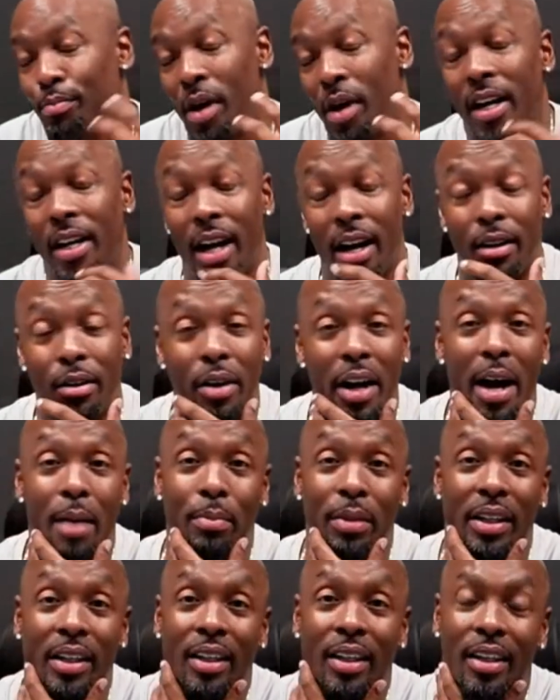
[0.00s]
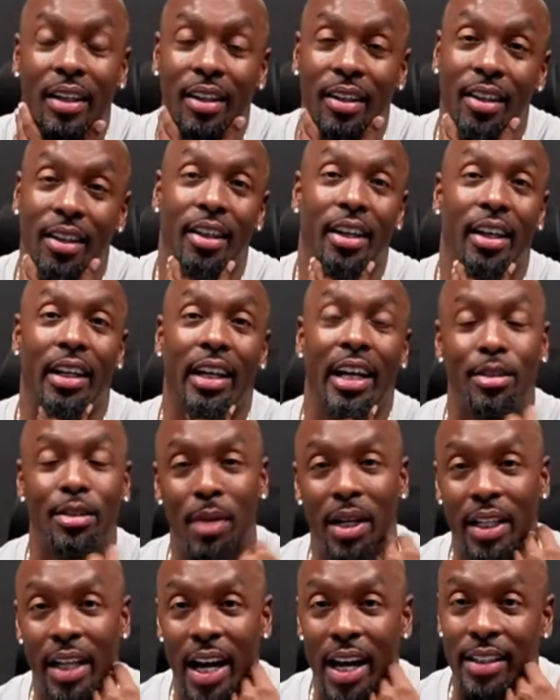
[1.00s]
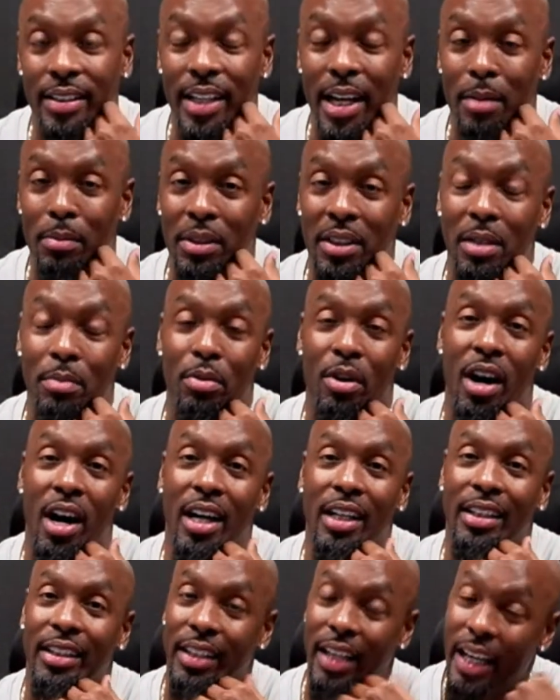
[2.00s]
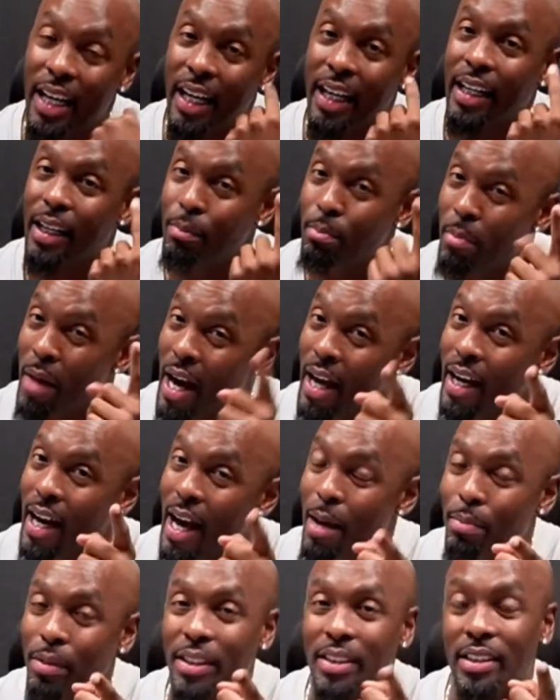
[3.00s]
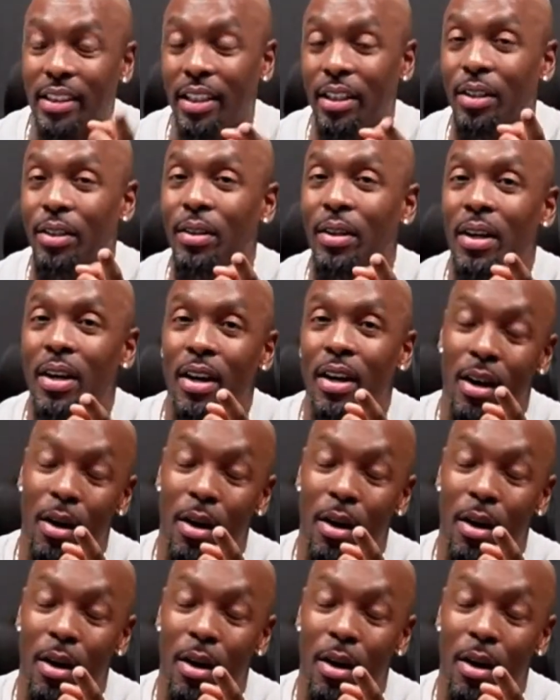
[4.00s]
Probably not going to happen unless my dad's name is LeBron. Then it might happen still.